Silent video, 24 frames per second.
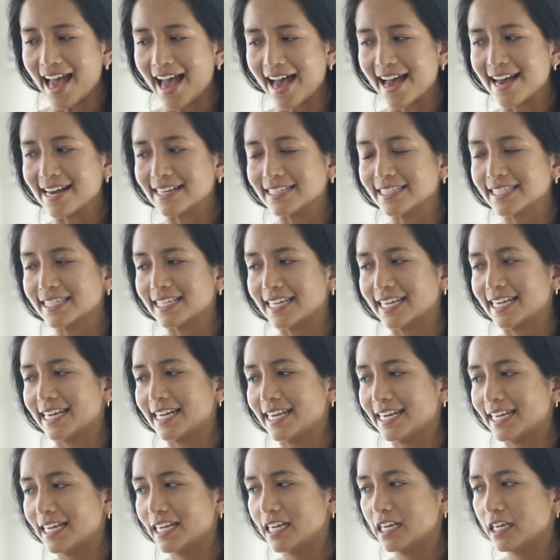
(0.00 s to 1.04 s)
and
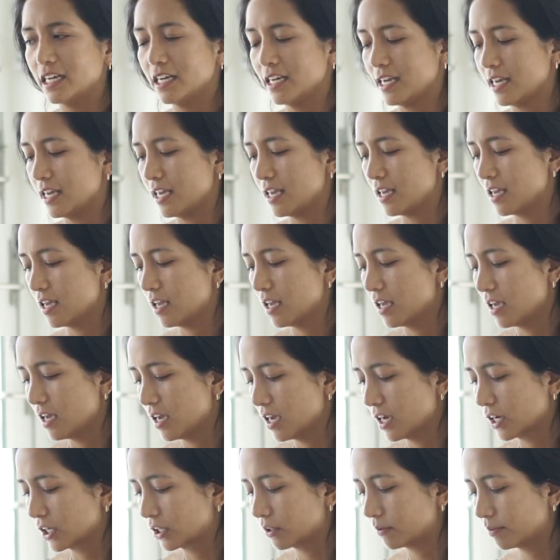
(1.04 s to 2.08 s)
he
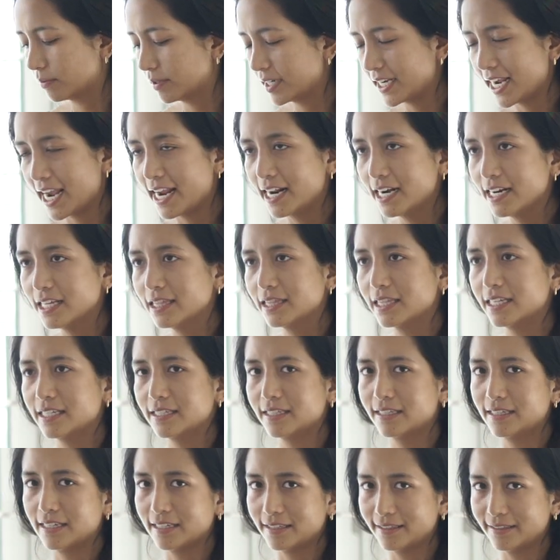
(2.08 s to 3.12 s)
created
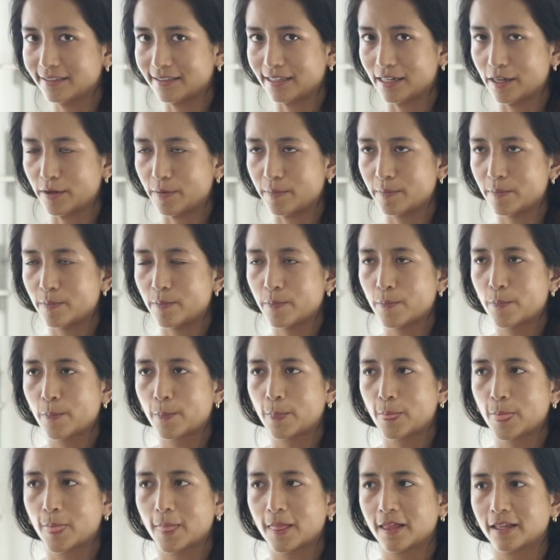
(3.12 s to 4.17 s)
this system
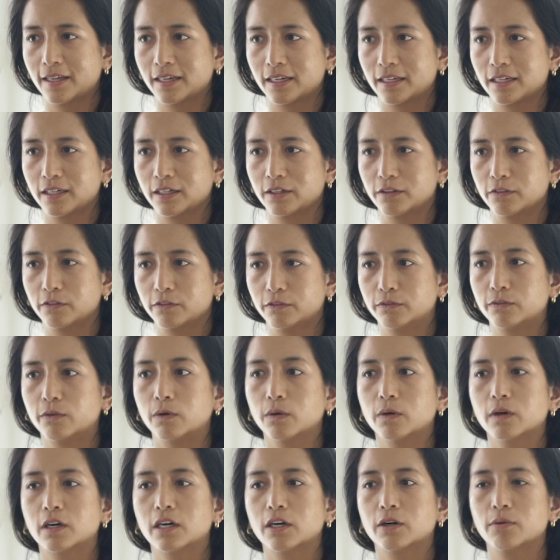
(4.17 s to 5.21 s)

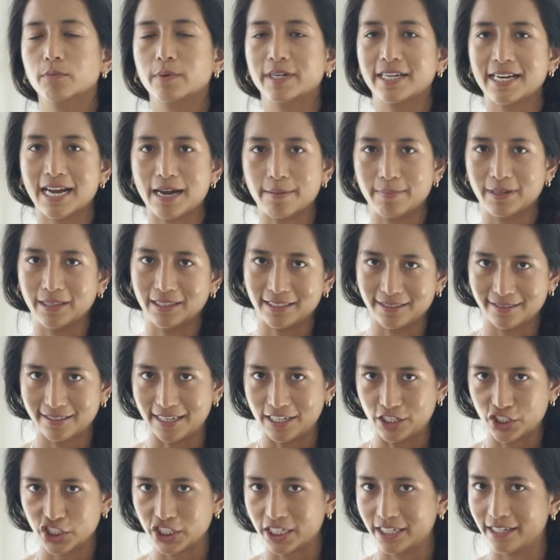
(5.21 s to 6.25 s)
for
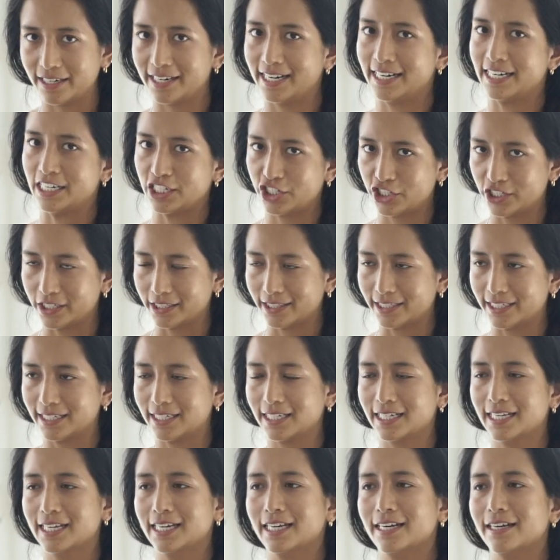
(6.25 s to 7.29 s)
rehabilitation
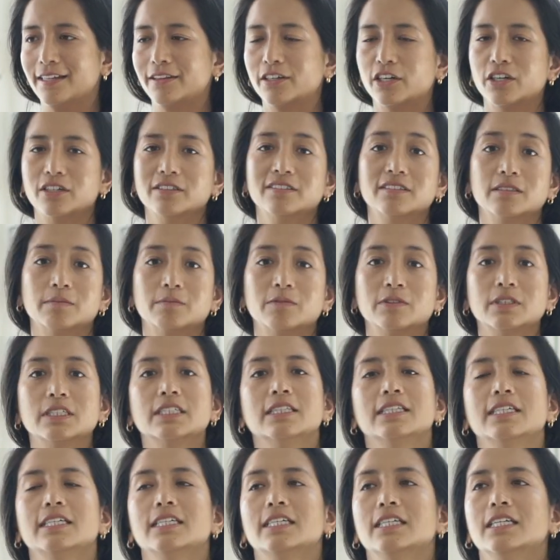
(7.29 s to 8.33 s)
initially. There are some
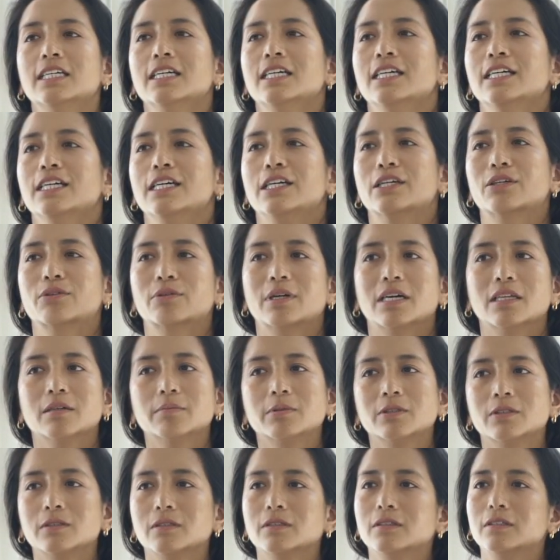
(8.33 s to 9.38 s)
really
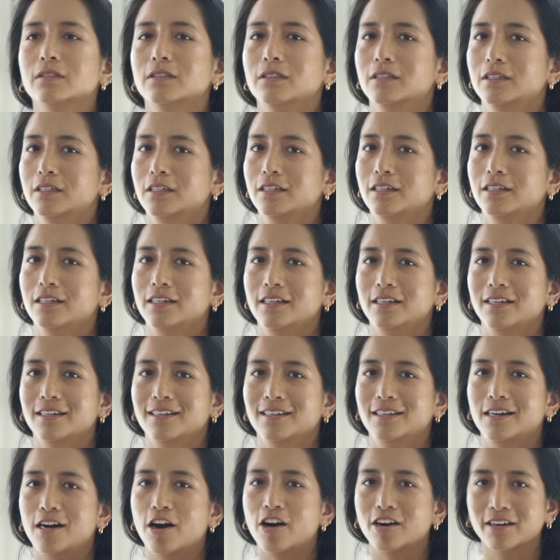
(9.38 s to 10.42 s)
incredible
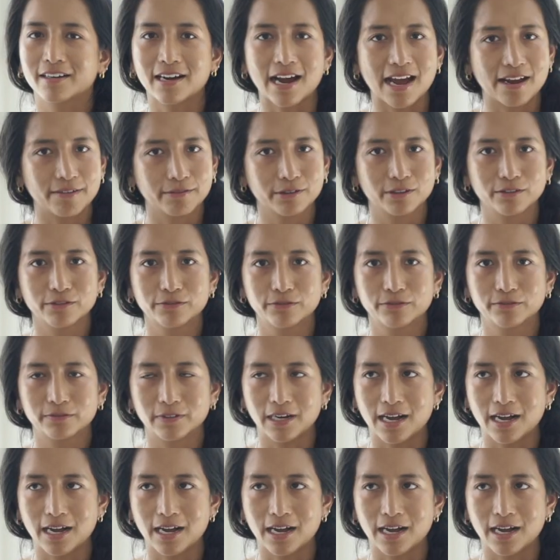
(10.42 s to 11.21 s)
archival